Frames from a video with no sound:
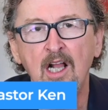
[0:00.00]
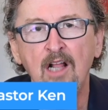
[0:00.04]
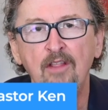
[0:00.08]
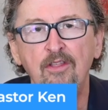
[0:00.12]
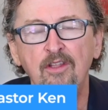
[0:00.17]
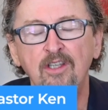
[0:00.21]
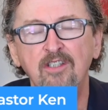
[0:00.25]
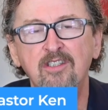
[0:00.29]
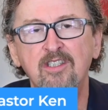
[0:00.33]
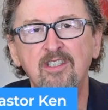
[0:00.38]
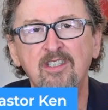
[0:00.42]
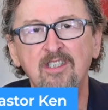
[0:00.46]

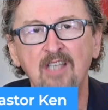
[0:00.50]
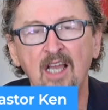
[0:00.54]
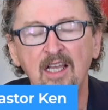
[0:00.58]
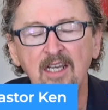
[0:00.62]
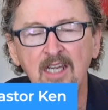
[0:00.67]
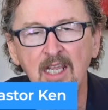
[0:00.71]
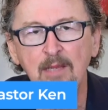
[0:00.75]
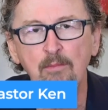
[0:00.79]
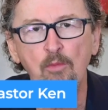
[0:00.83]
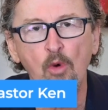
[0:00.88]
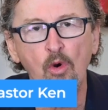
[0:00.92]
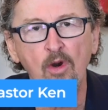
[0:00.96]
the
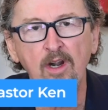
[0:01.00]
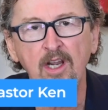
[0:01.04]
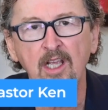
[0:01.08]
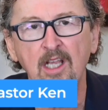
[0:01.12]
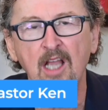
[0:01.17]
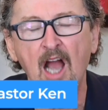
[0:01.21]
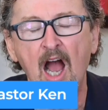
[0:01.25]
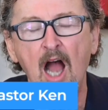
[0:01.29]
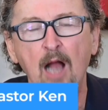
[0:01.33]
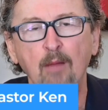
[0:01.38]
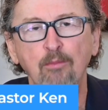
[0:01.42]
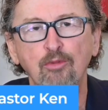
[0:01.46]
Sunday morning
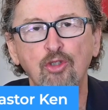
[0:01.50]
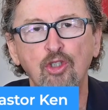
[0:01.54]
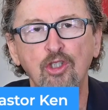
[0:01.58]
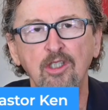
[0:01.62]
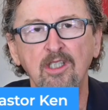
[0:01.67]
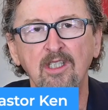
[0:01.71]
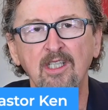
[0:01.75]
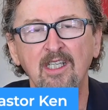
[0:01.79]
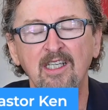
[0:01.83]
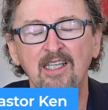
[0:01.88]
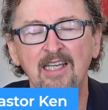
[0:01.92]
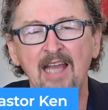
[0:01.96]

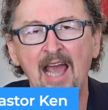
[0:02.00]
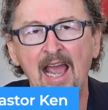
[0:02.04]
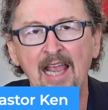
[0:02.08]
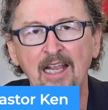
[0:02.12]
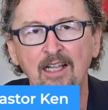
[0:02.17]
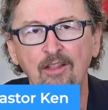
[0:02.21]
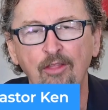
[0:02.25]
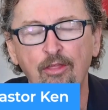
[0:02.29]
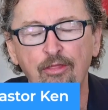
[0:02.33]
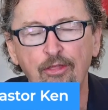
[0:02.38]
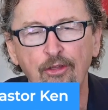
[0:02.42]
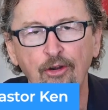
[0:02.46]
option at
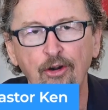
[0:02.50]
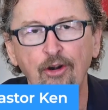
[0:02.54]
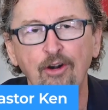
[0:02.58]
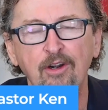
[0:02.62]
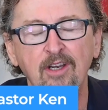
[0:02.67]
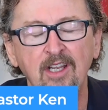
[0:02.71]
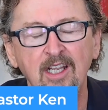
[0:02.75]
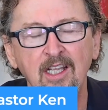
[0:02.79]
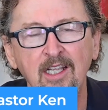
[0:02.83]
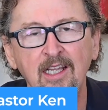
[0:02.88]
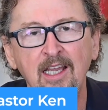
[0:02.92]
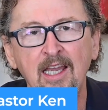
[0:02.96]

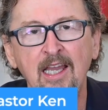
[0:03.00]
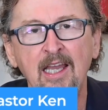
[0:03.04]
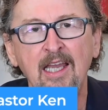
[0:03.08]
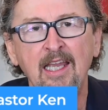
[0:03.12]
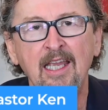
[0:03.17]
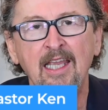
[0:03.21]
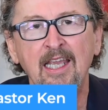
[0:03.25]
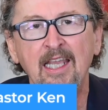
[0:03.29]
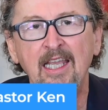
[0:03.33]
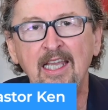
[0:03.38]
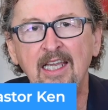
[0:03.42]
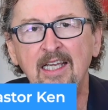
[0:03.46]
9:30.
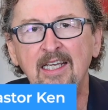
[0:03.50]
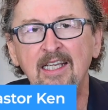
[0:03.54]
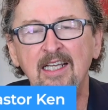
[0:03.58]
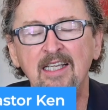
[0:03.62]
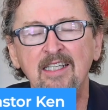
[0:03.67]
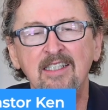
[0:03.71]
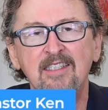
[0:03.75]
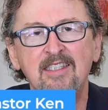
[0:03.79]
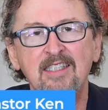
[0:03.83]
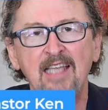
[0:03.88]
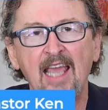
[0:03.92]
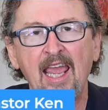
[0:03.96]
It
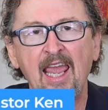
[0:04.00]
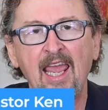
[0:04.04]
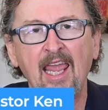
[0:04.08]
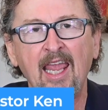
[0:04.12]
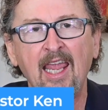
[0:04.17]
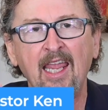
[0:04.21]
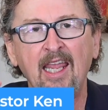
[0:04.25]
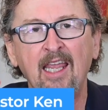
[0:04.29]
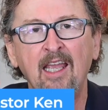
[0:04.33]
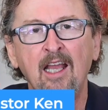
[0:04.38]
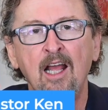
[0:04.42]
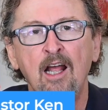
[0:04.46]
is
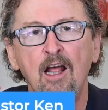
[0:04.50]
a